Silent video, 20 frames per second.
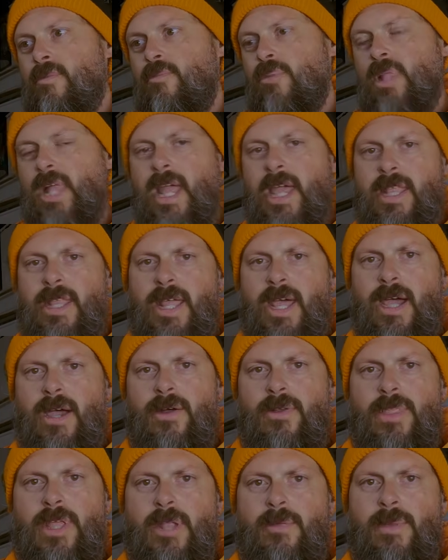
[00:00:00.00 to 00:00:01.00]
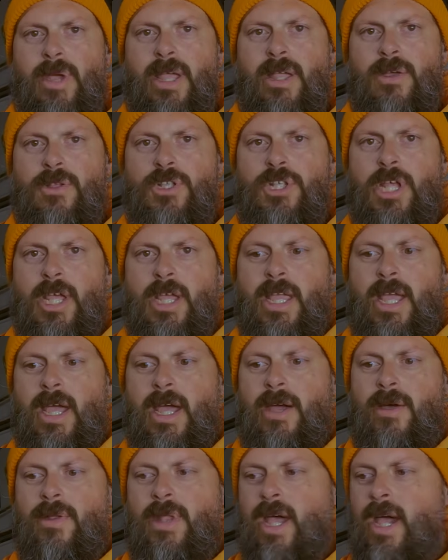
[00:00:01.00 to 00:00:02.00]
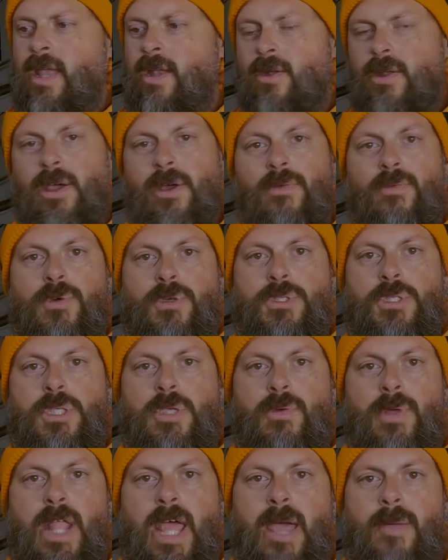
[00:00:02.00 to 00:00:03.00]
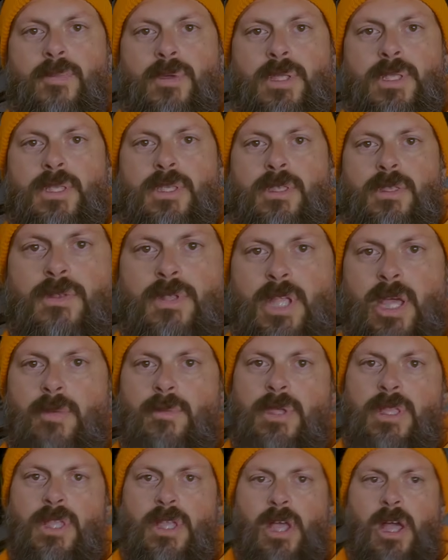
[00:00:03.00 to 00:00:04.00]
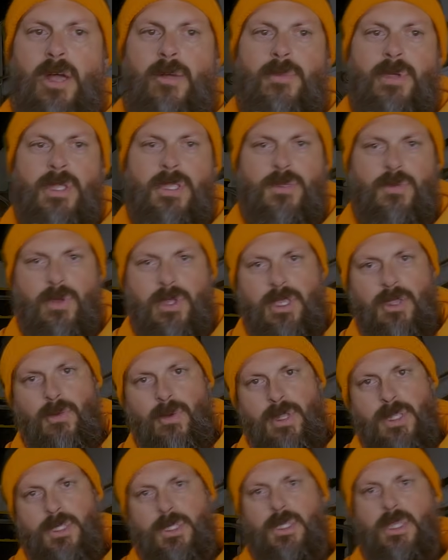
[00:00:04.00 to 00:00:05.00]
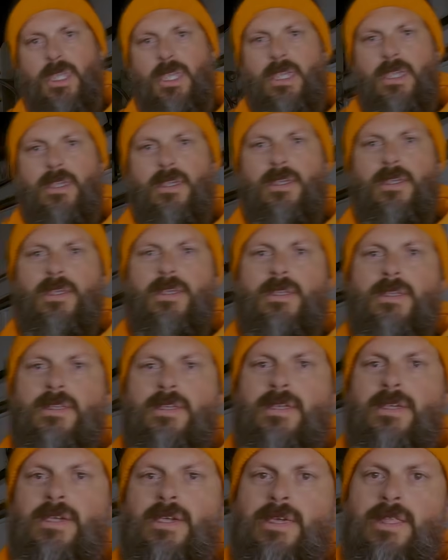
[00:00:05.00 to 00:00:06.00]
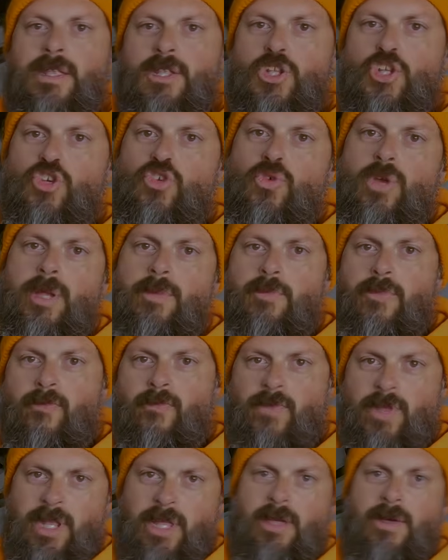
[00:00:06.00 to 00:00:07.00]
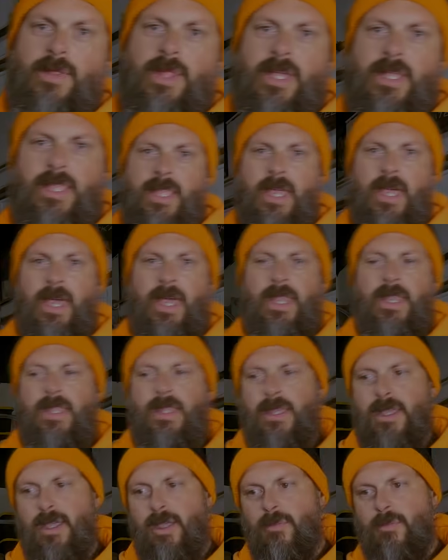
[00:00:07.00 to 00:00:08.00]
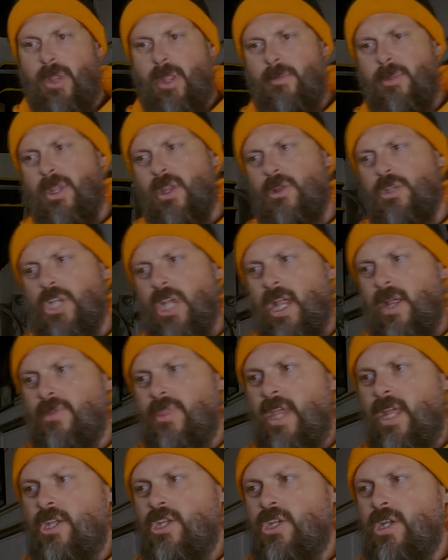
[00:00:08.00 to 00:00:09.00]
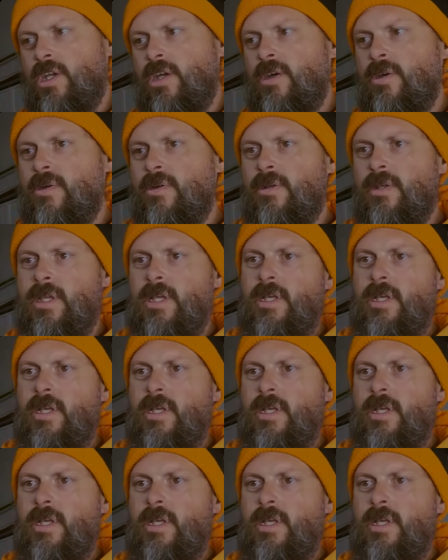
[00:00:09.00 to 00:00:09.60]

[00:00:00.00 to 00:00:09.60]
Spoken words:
planned out that I might go check out. I don't know. We'll see what happens. You tell me in the comments what you want to see in a trip video like that. But I'm gonna go check out that show.